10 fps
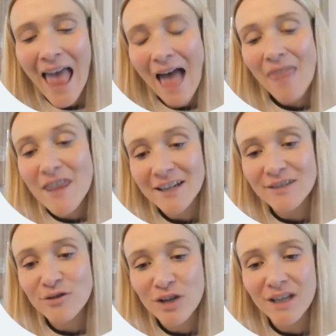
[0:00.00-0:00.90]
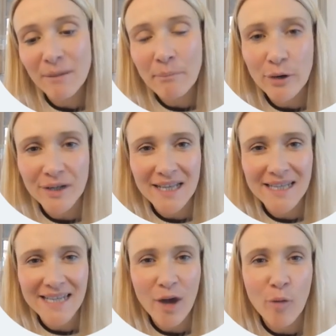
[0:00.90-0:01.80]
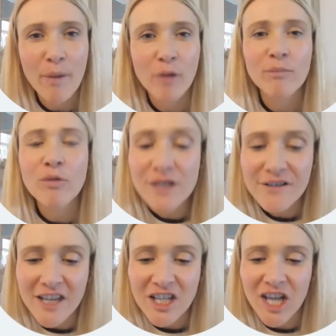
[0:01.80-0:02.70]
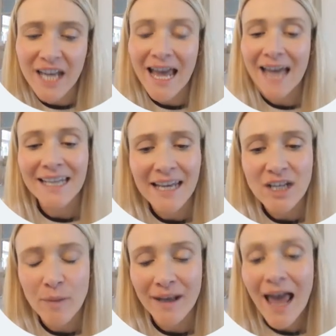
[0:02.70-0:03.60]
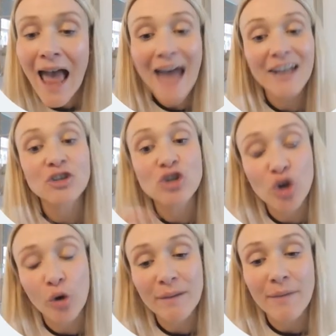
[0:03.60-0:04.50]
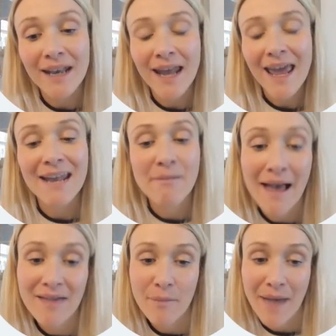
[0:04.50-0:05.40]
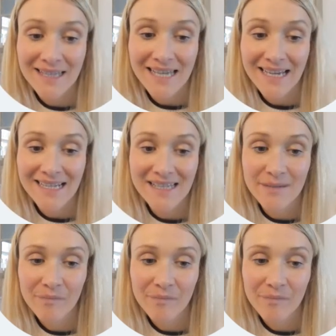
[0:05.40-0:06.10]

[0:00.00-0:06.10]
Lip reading: And this is really important to help build motivation and engagement and enjoyment in mathematics.